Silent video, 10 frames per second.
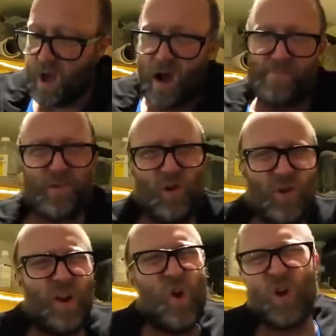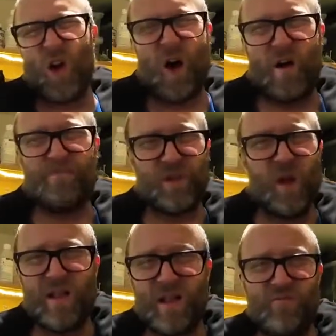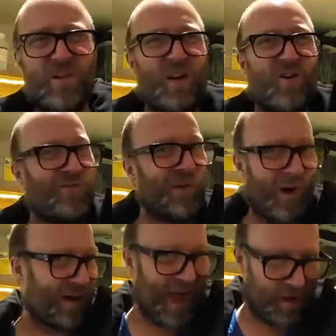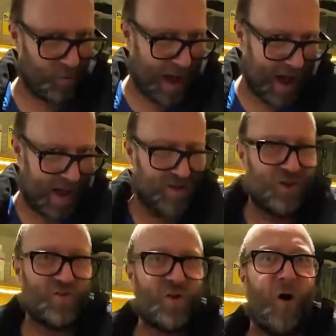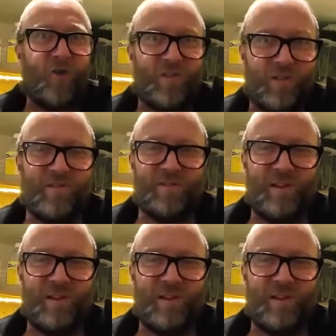But on a lugger, the idea is you're not getting wet and you're not,